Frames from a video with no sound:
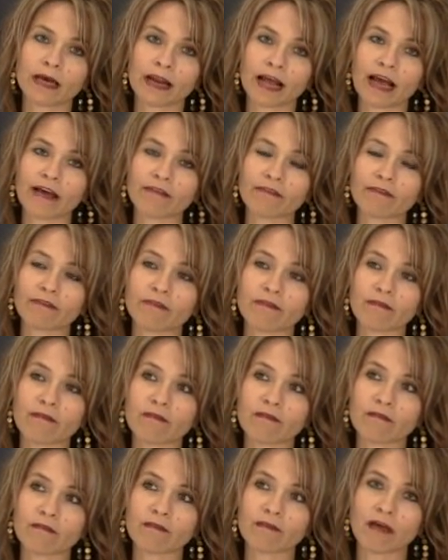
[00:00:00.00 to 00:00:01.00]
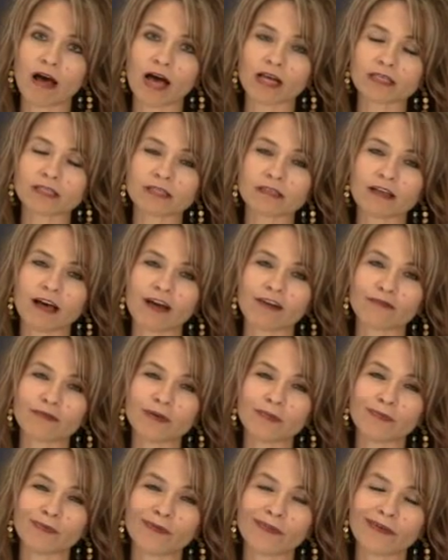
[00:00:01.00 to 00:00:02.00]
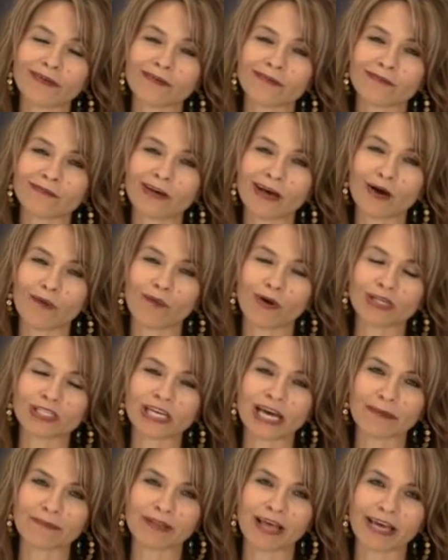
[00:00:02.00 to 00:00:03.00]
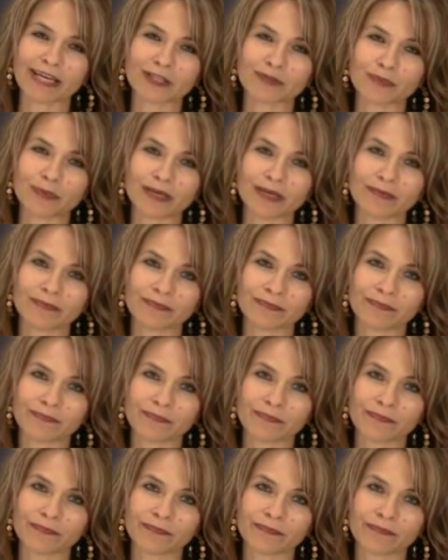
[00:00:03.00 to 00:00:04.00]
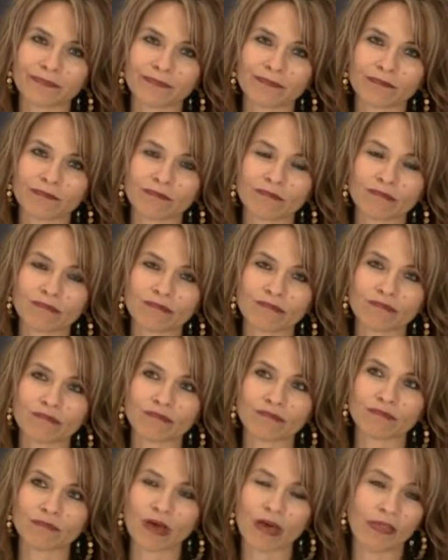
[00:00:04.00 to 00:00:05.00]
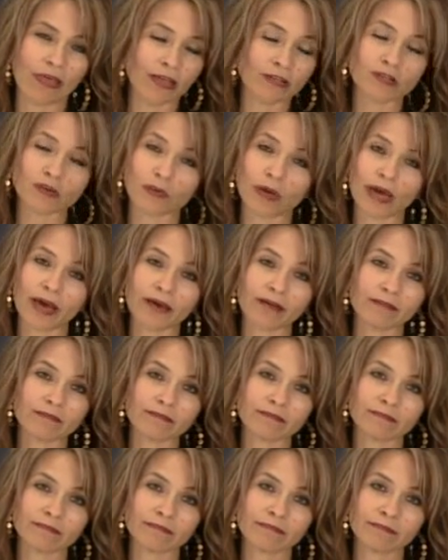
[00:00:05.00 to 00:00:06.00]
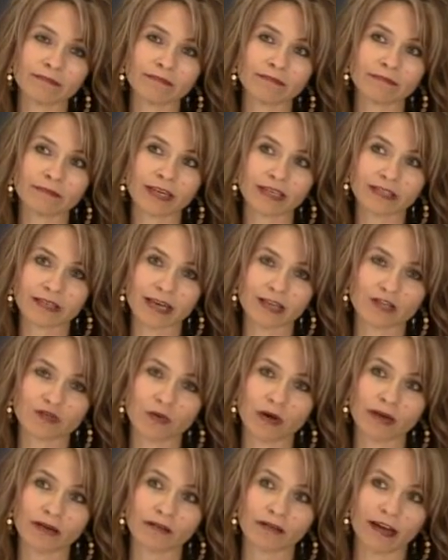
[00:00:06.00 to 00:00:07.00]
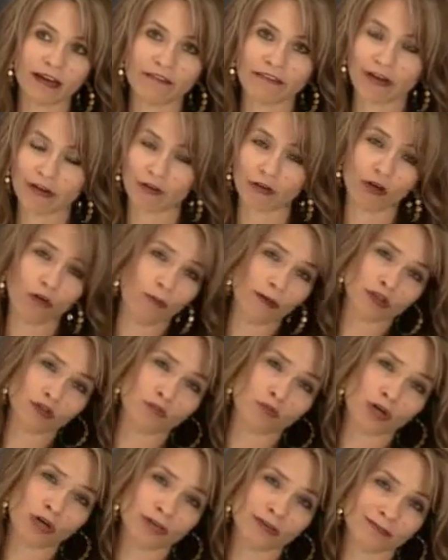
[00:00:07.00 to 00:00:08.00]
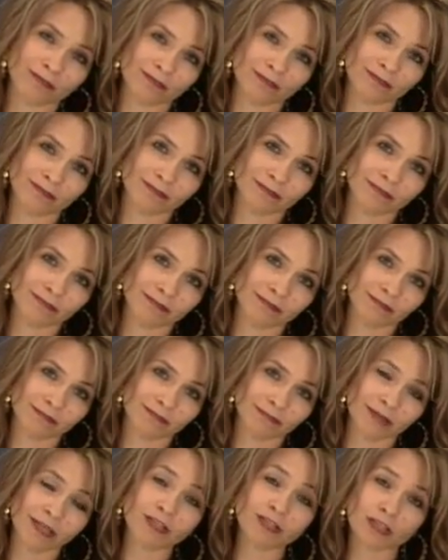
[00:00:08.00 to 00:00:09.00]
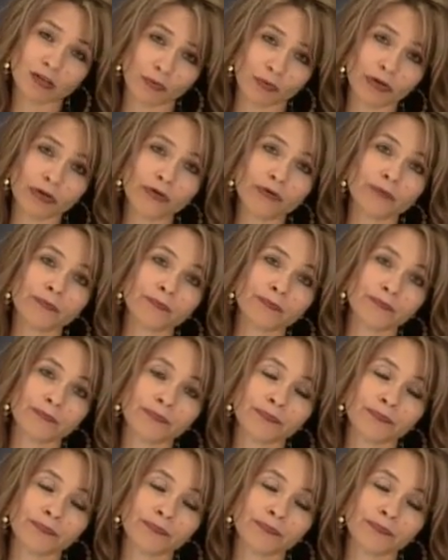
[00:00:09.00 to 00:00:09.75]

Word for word: And I've lost a lot of people that at one time liked me. And that's okay. Because guess what? I found a whole bunch more. And so will you.